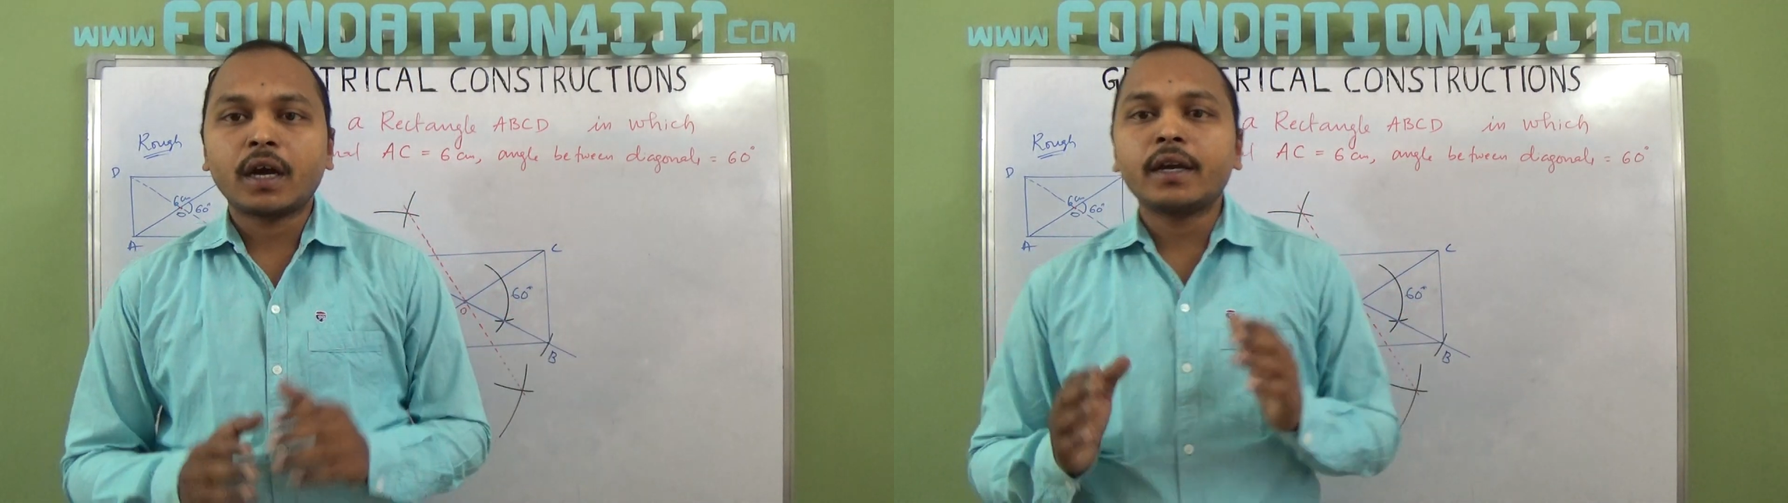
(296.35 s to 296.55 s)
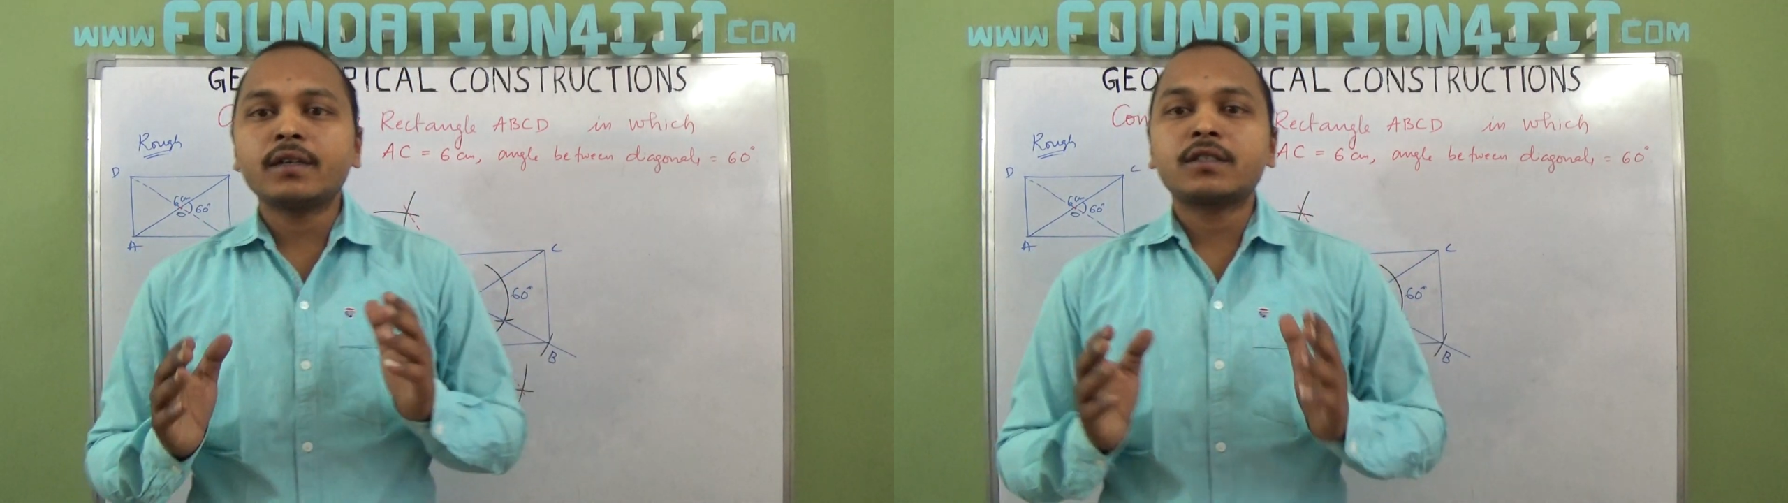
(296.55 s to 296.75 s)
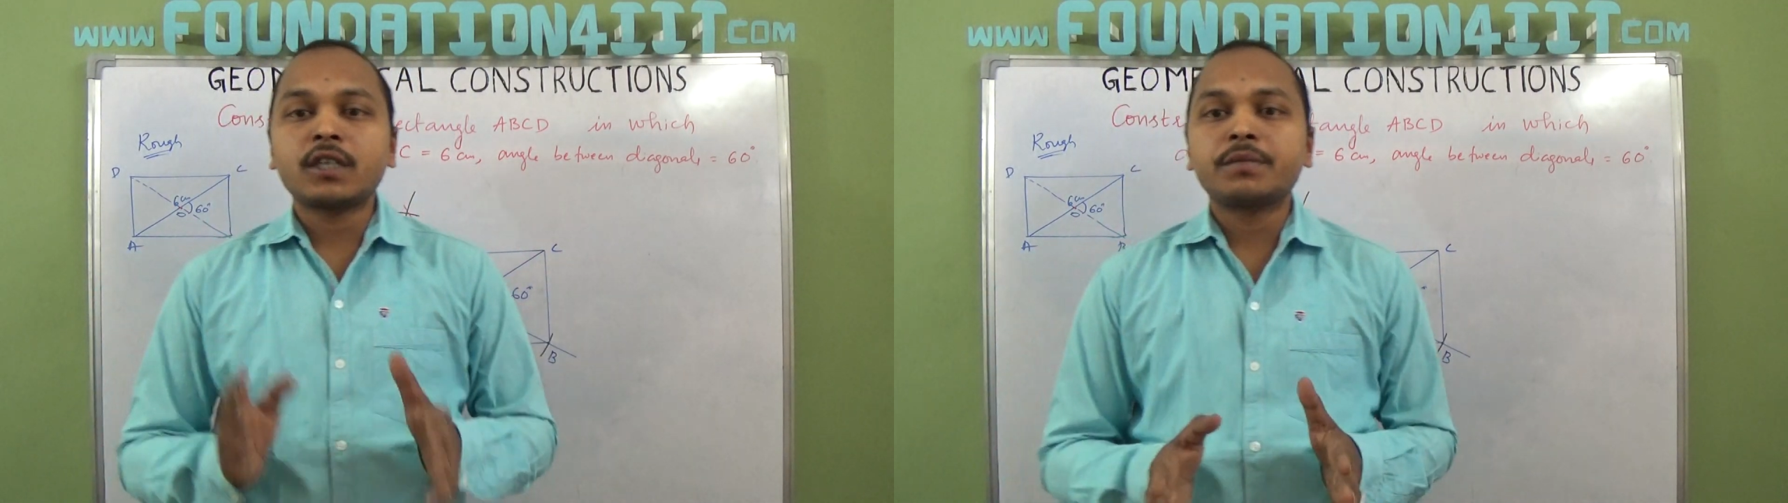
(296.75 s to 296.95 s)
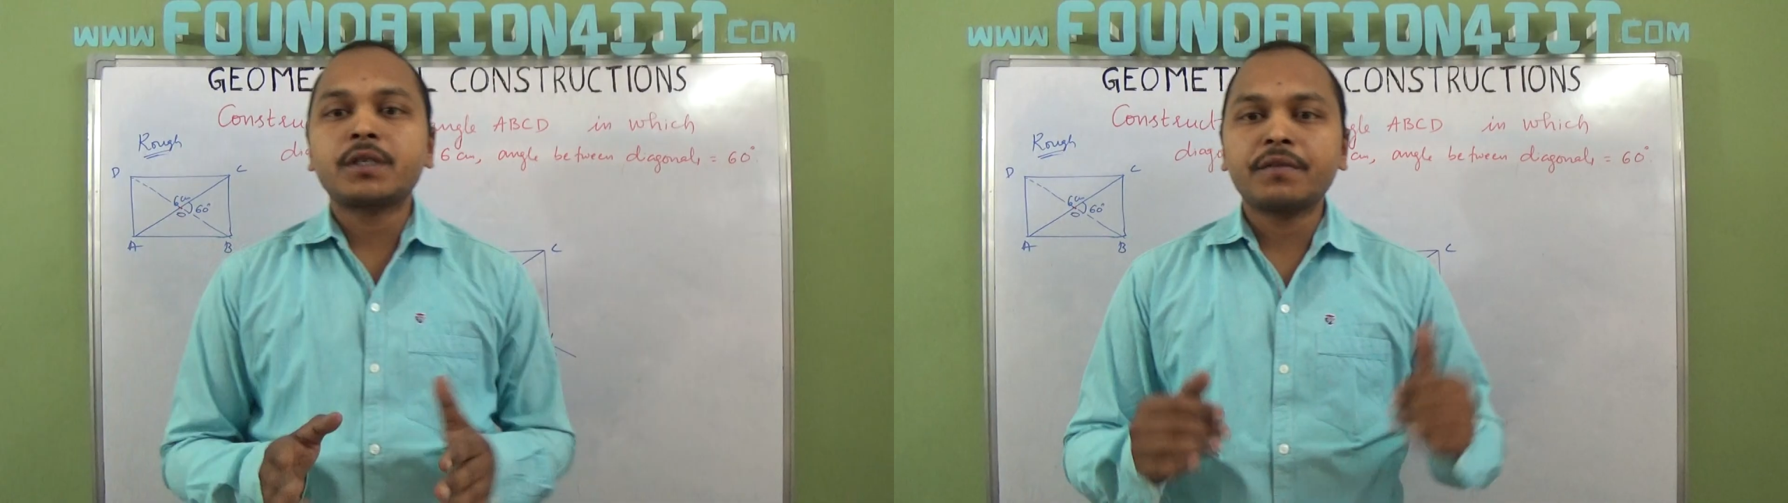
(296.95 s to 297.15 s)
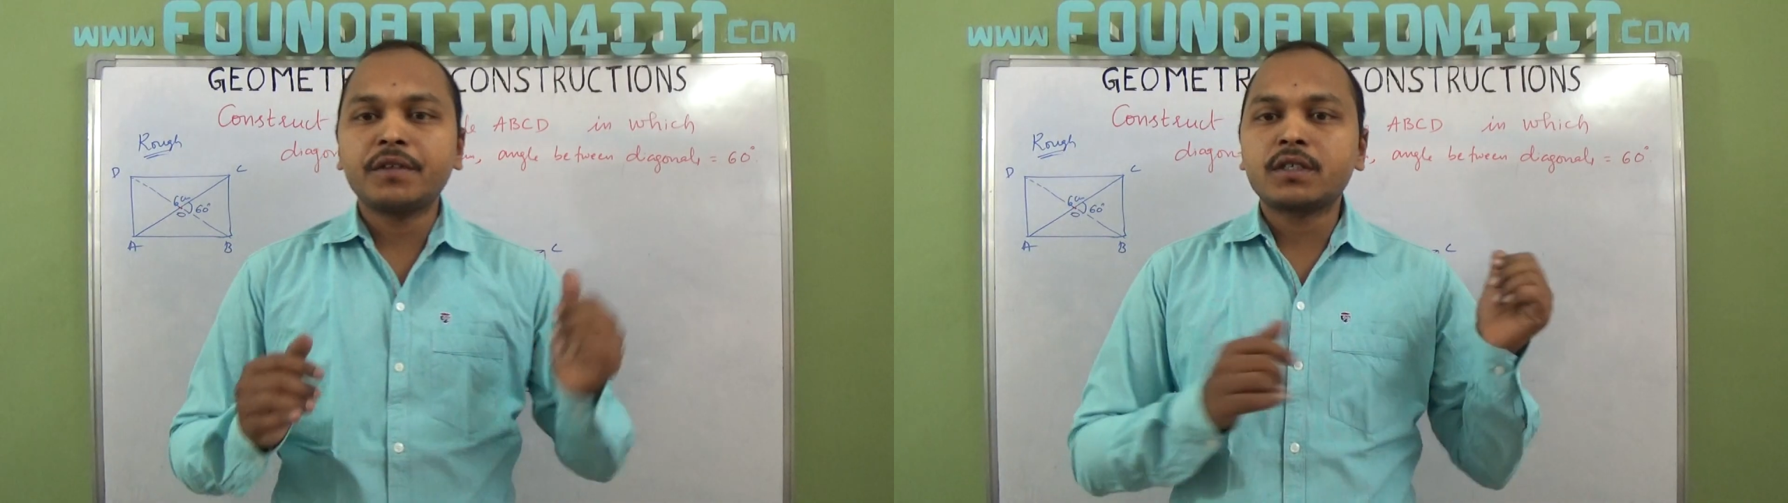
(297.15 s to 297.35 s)
And
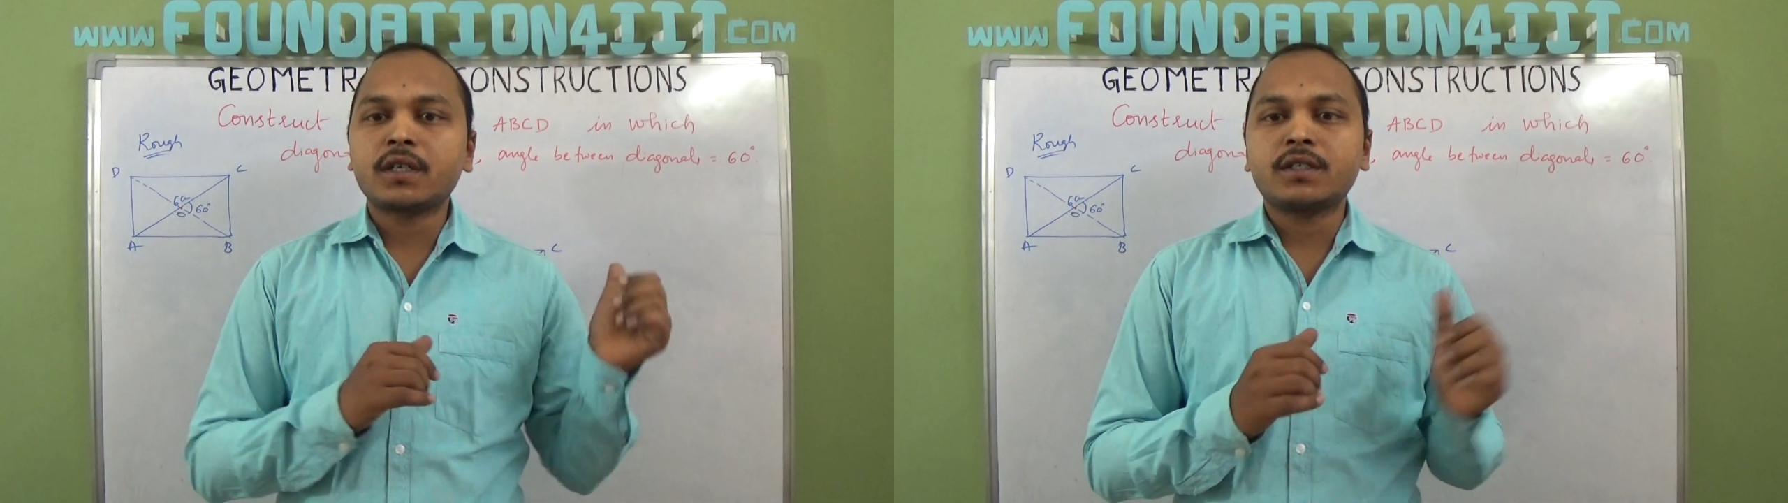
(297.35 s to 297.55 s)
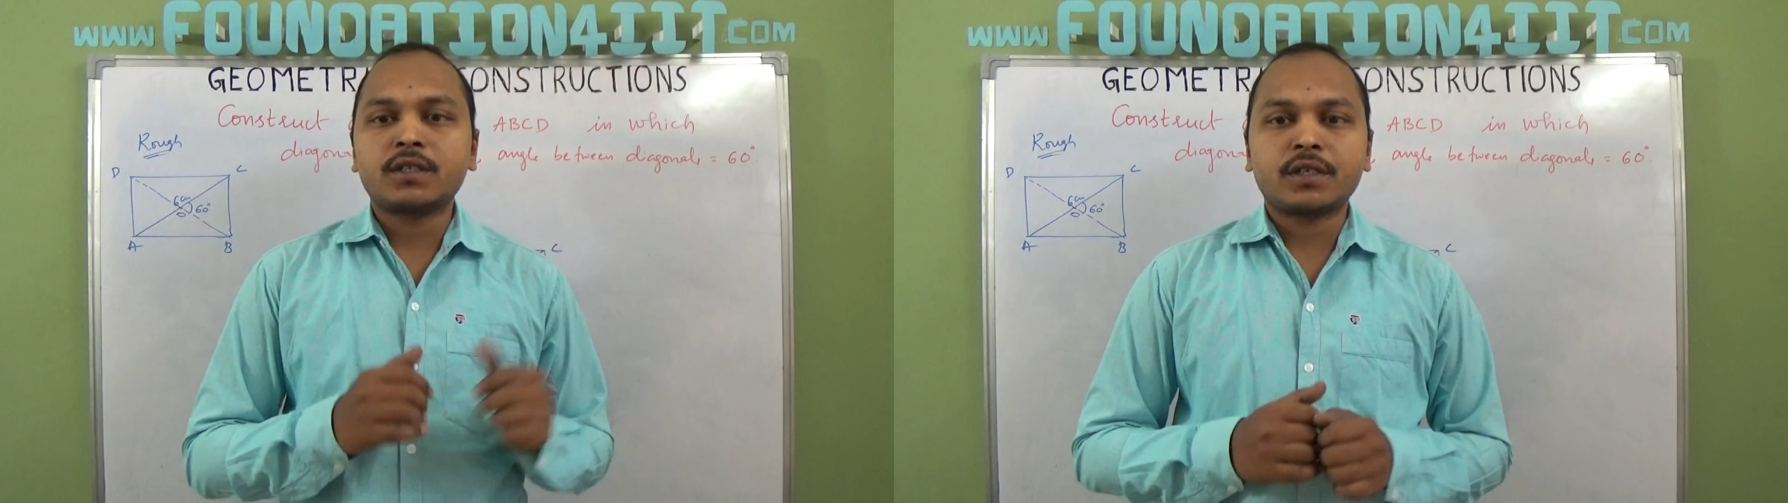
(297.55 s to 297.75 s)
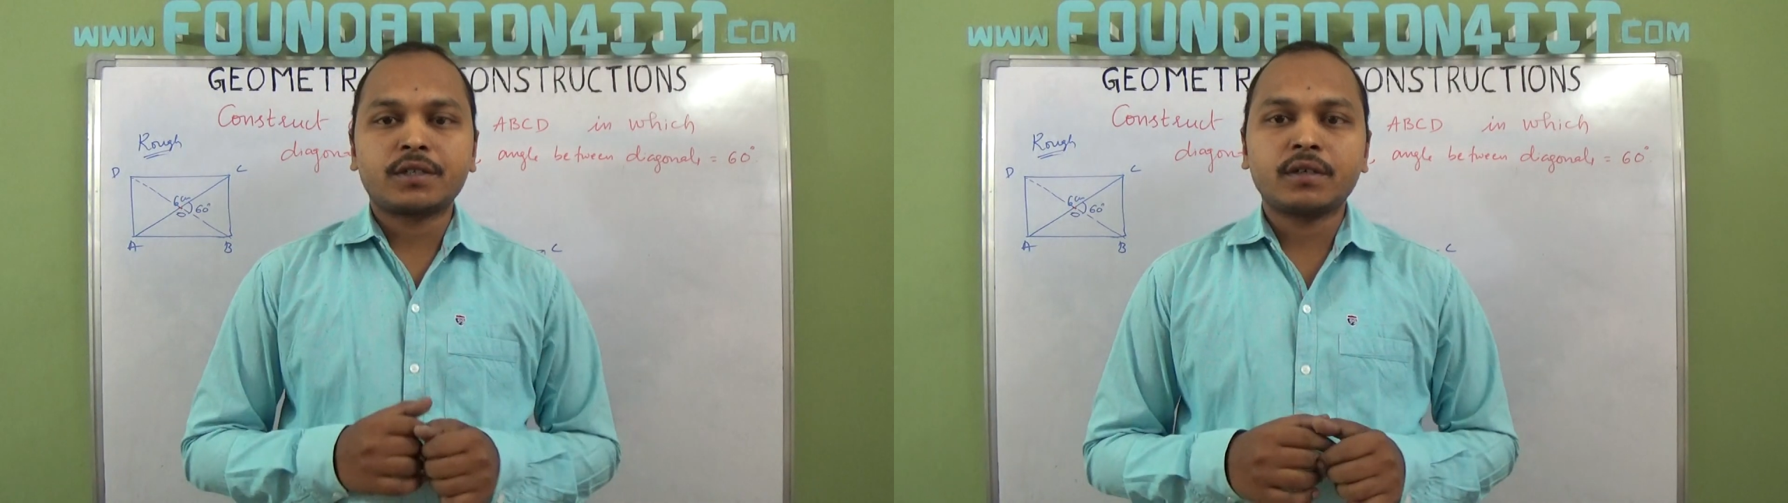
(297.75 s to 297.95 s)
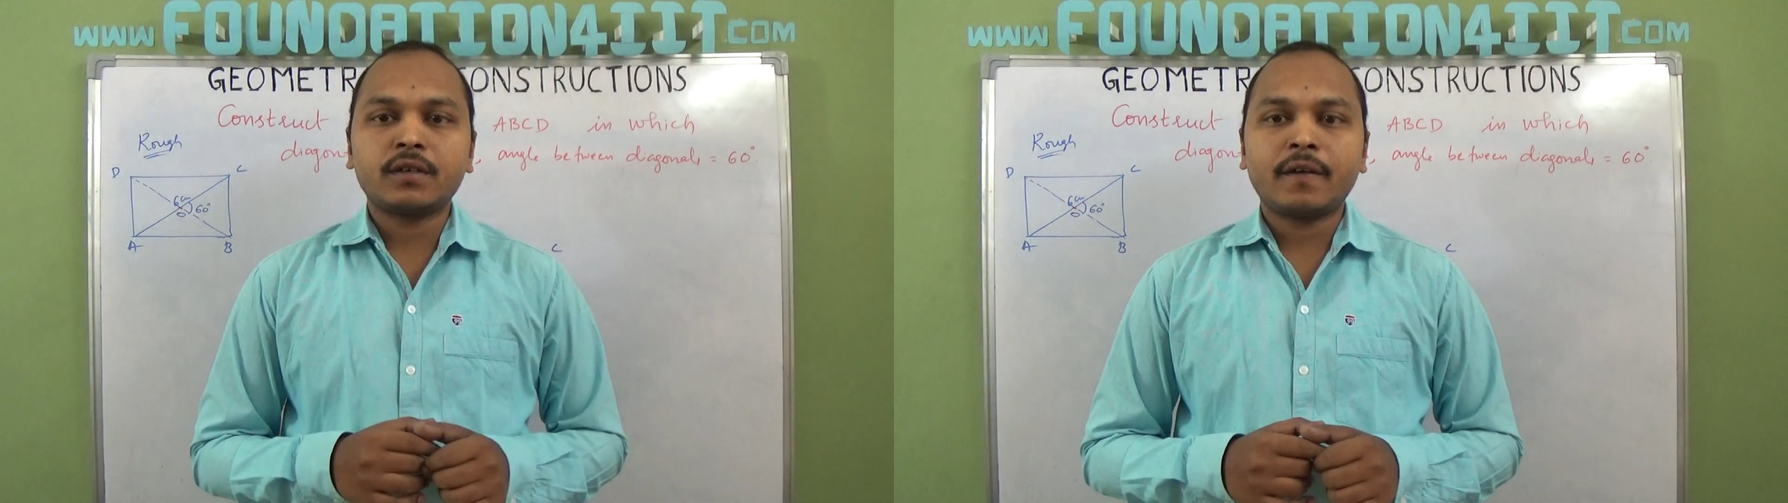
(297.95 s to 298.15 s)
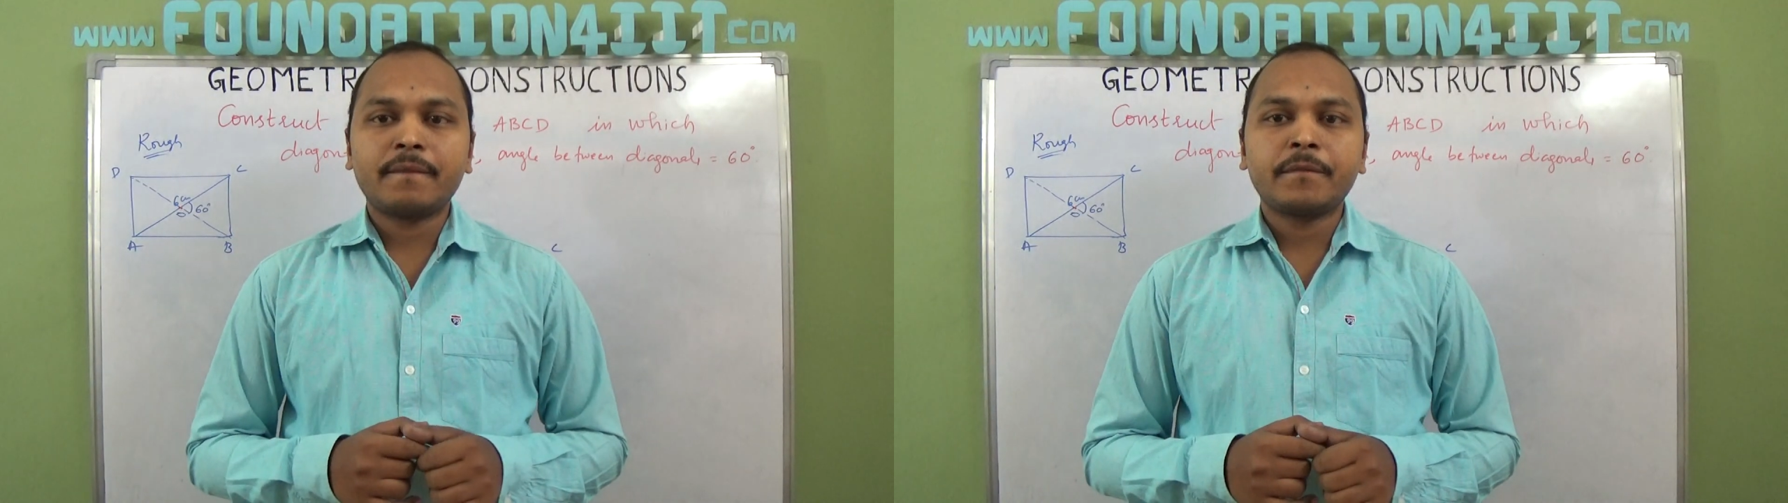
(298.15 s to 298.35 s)
steps of this
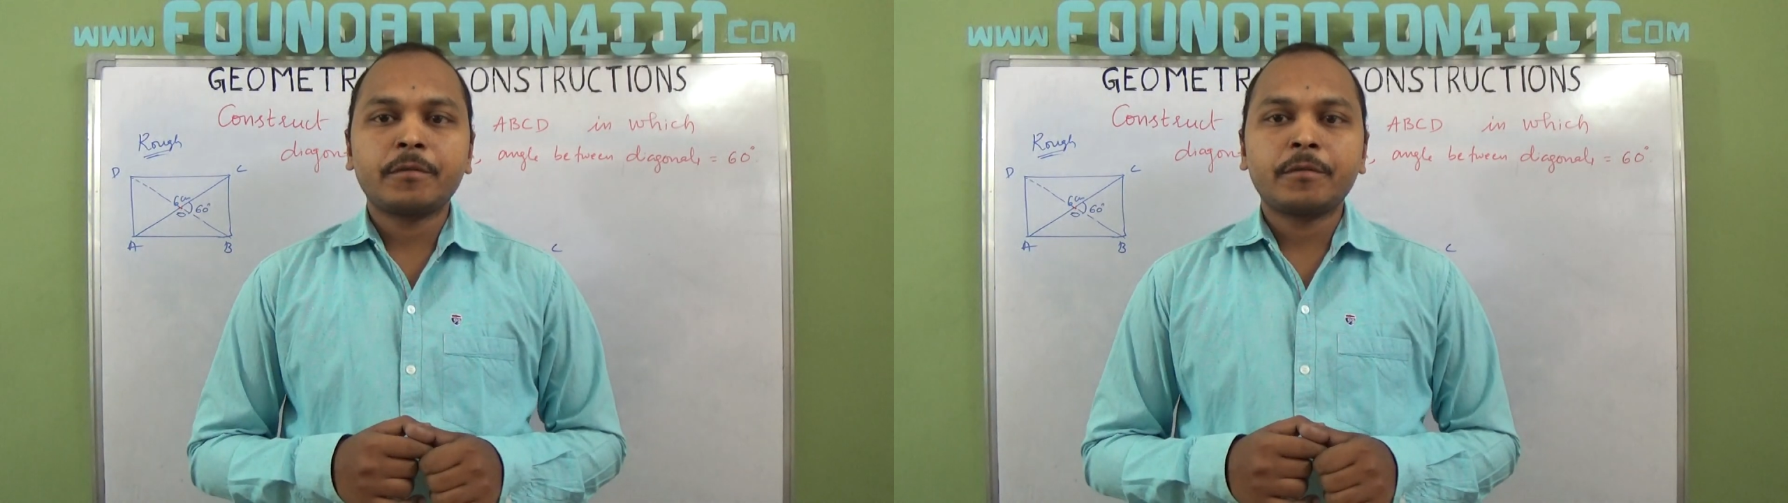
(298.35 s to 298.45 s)
construction